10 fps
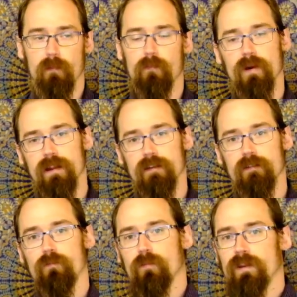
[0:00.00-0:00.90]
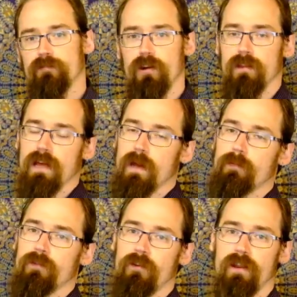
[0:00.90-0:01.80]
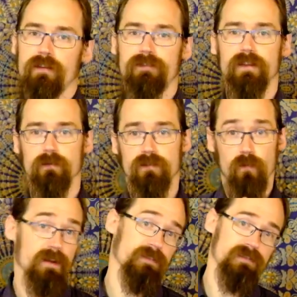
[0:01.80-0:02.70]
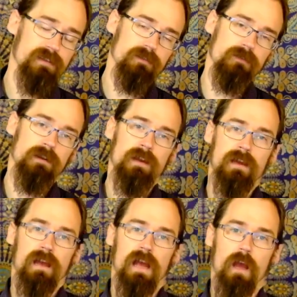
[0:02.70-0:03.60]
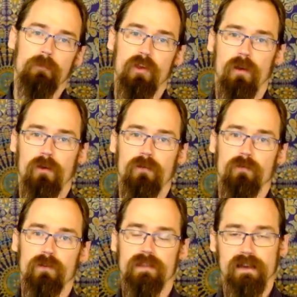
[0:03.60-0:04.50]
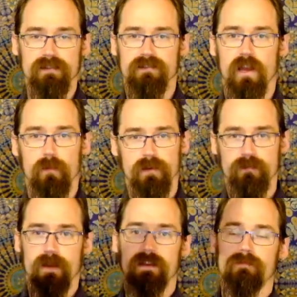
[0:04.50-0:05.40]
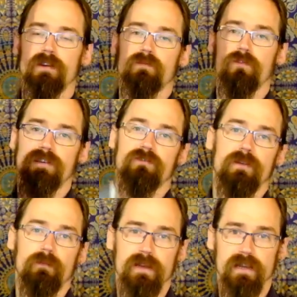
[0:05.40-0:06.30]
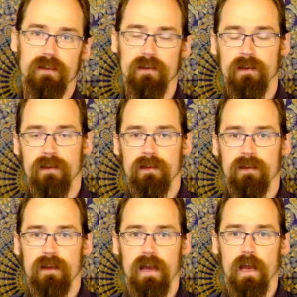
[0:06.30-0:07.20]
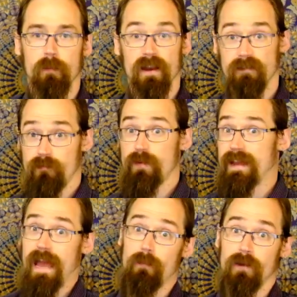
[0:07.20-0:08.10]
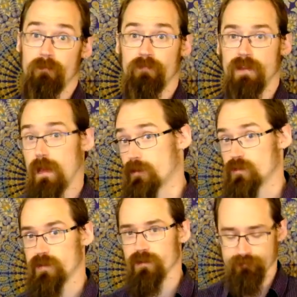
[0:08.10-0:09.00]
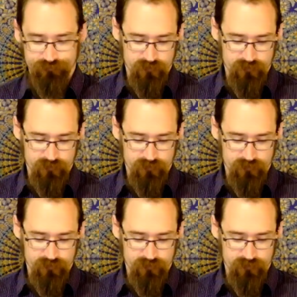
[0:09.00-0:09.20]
But when you've got LARP, you don't have to deal with the weight of the steel. So with that design, we just made a much more extreme beard and an even bigger hammer because we could.